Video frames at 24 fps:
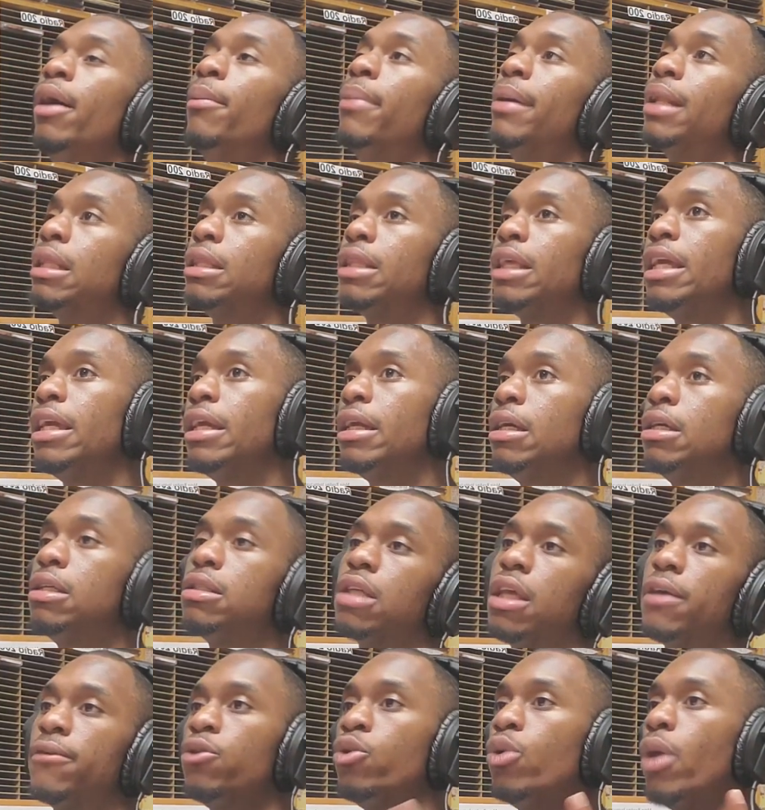But the thing
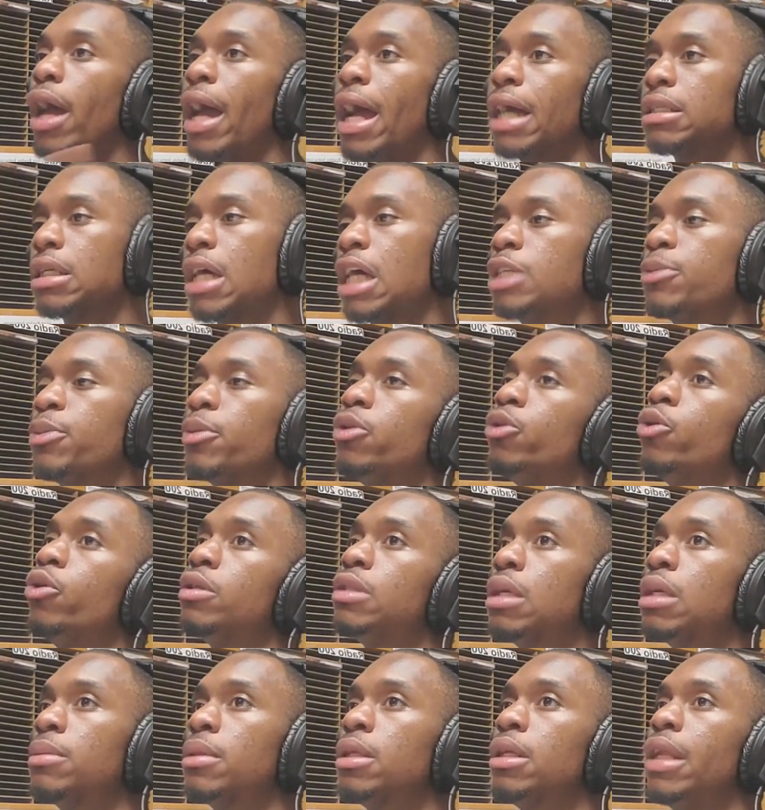is, if you ask an entrepreneur
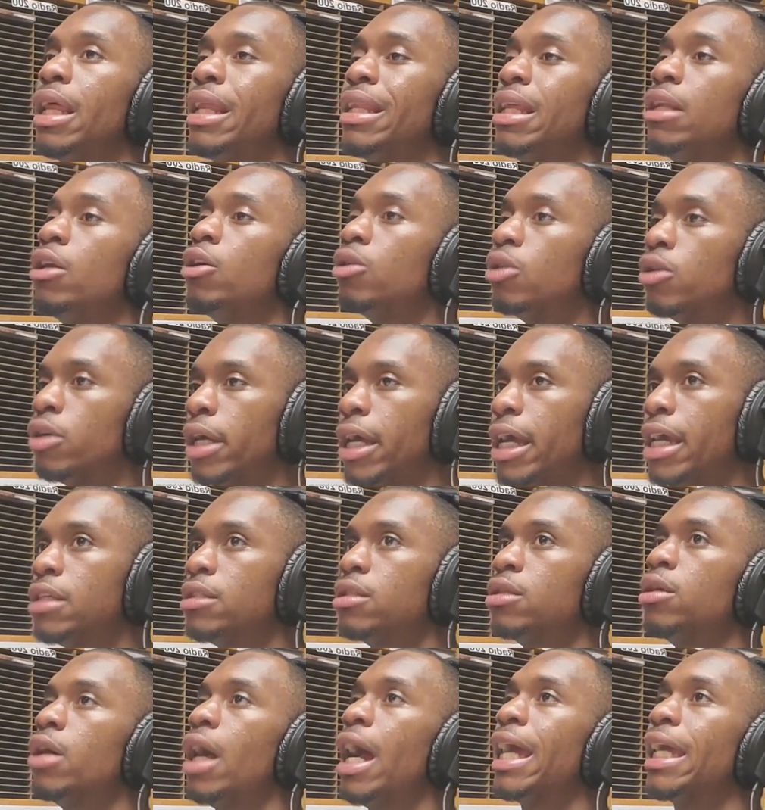something and they don't know the
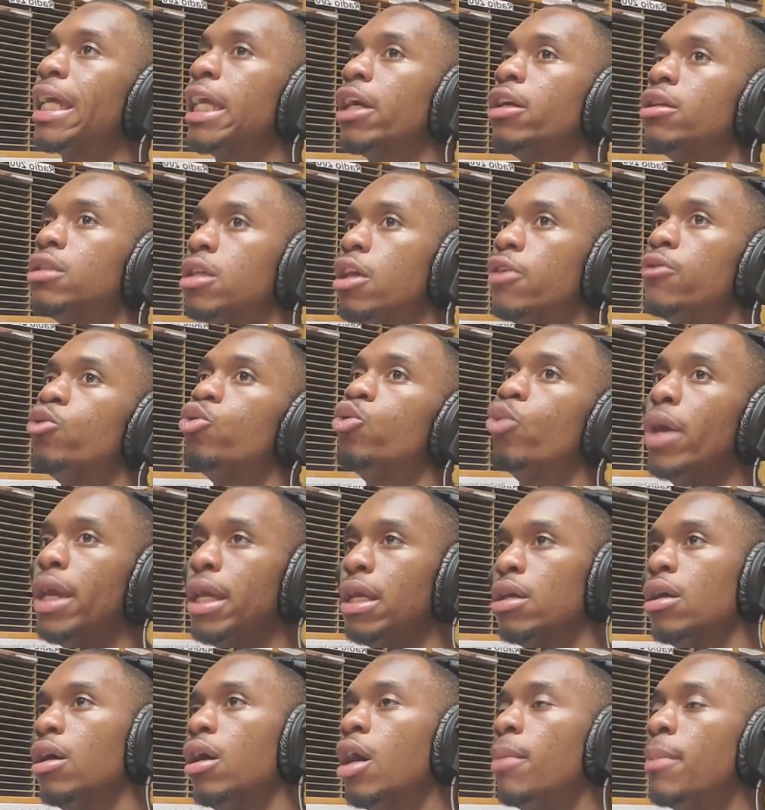answer, I guarantee if you
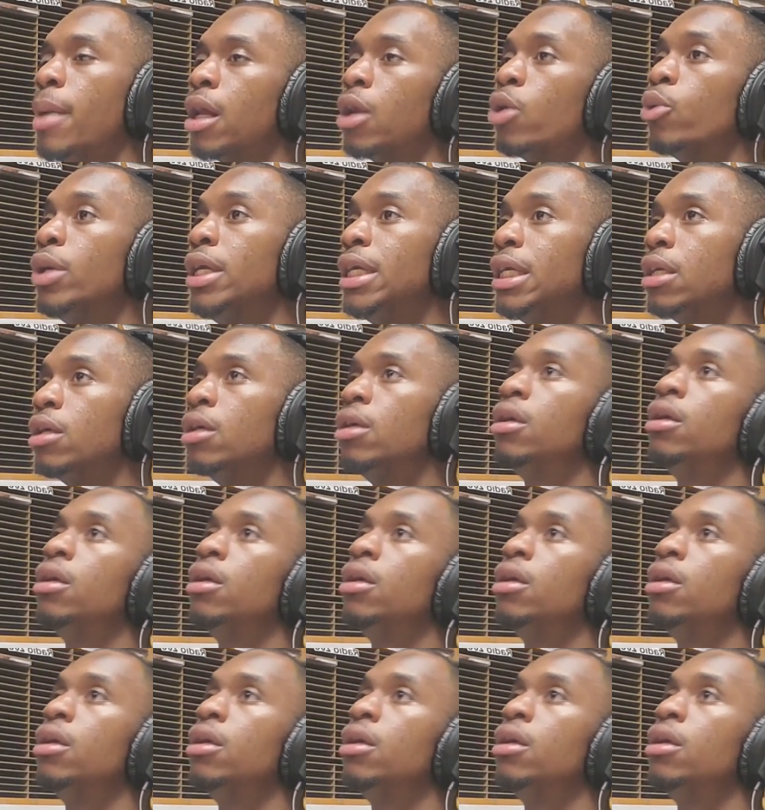wait about a week,